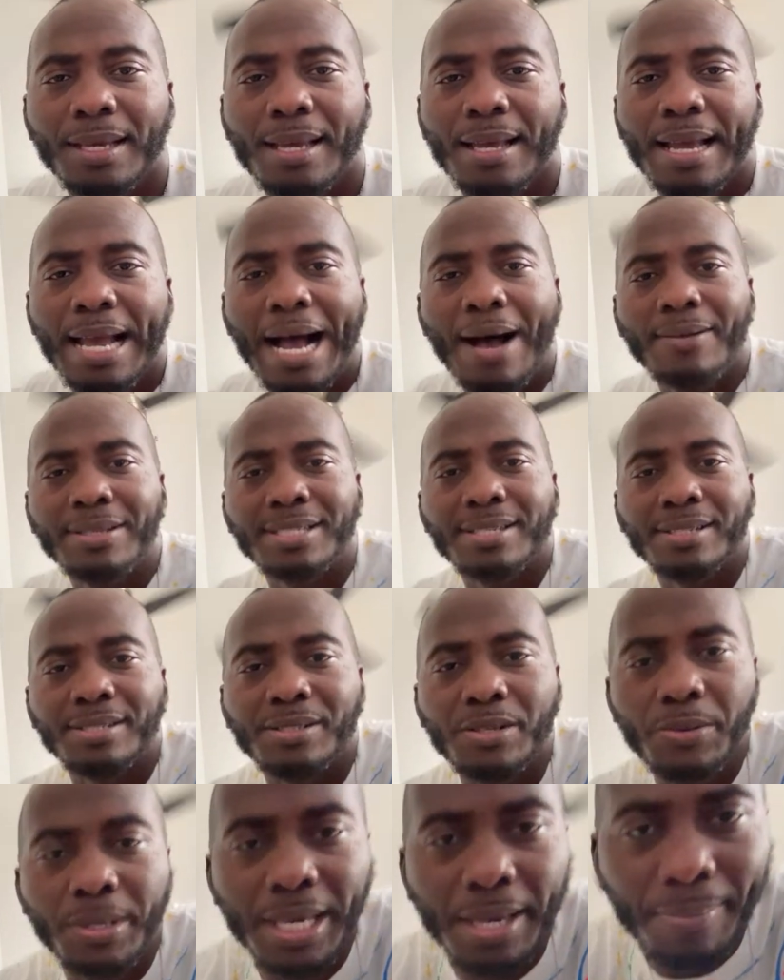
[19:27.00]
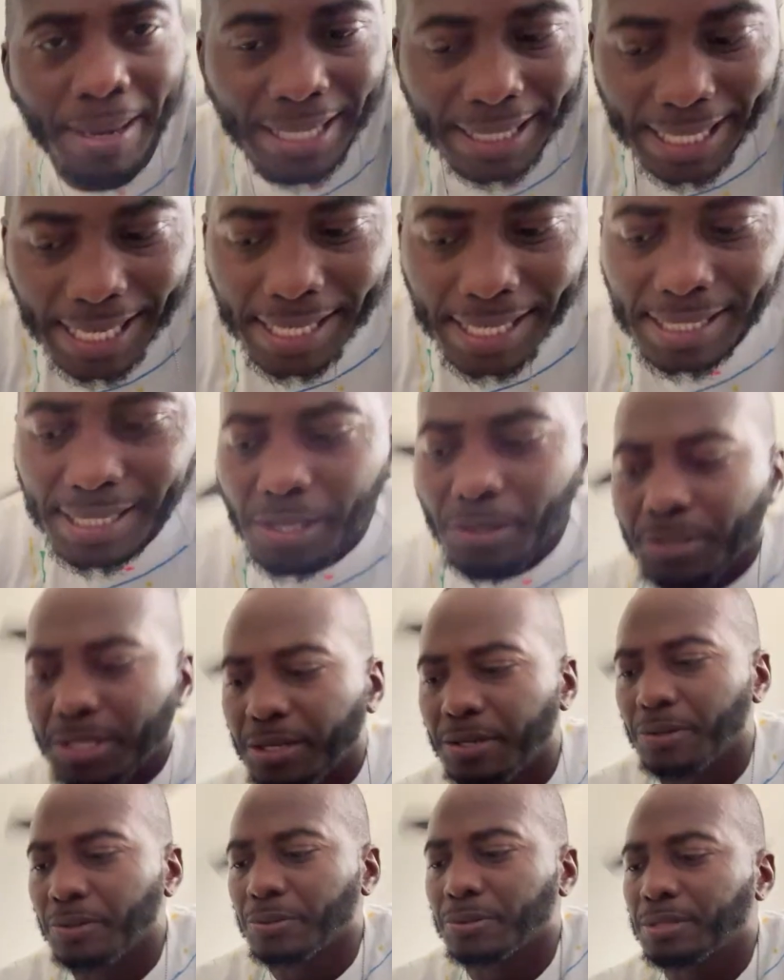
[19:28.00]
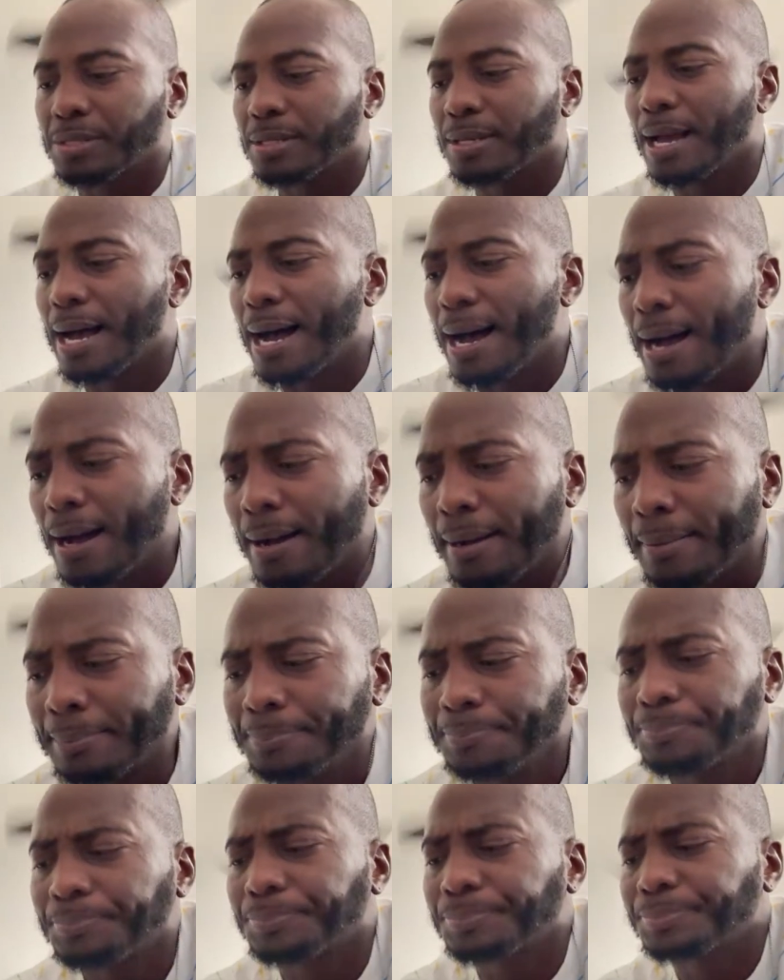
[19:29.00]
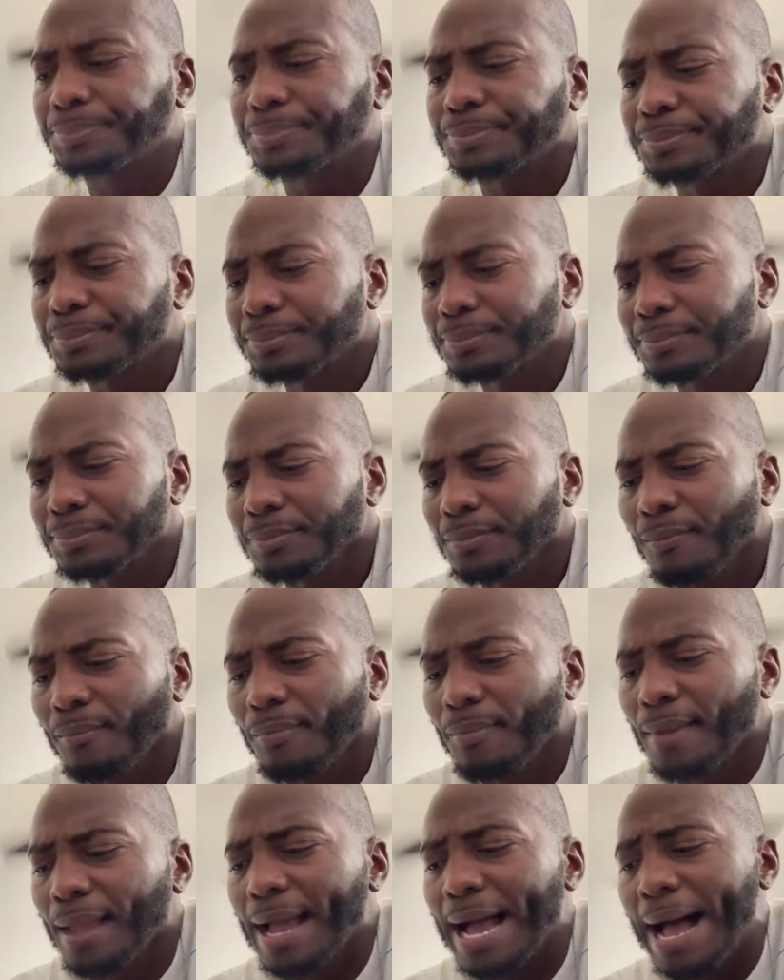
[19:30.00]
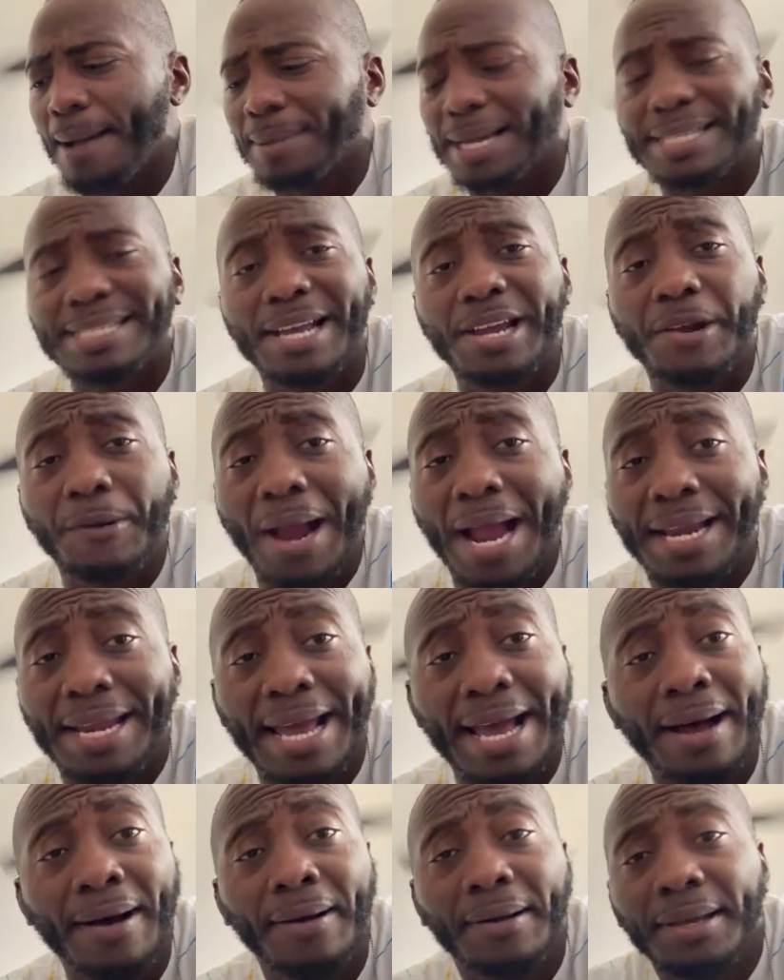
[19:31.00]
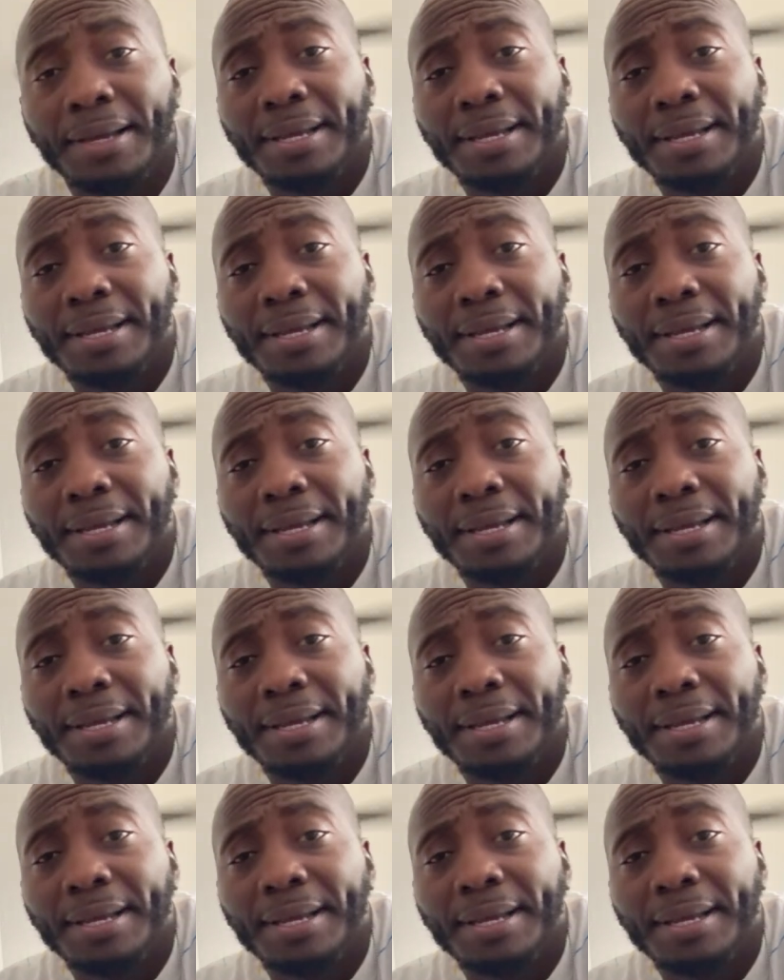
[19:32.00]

How is Suzuki about the ECU tunes? I'm gonna tell you right now,